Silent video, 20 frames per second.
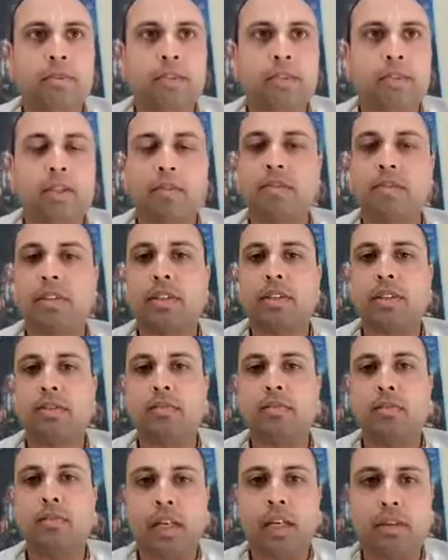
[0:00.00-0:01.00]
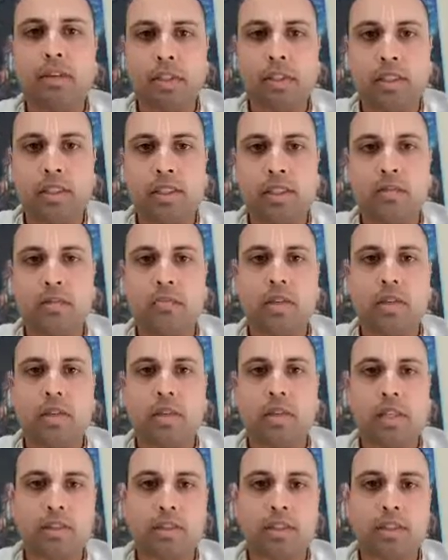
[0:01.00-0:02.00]
offensive Mayavadis.
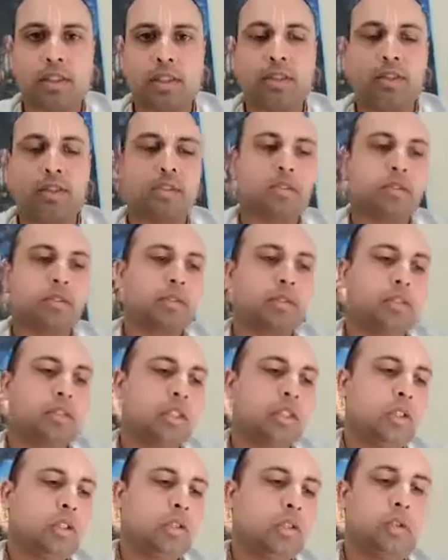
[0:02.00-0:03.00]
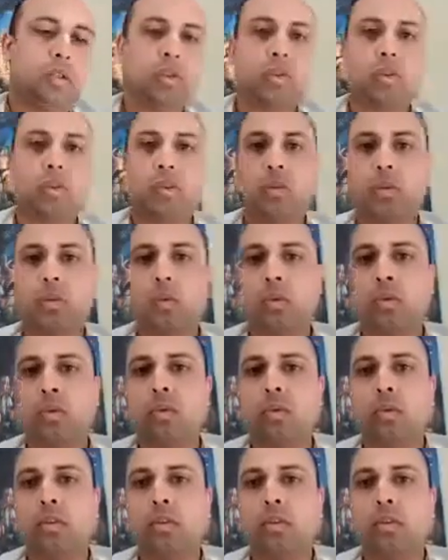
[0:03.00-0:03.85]
Mayavadis, those who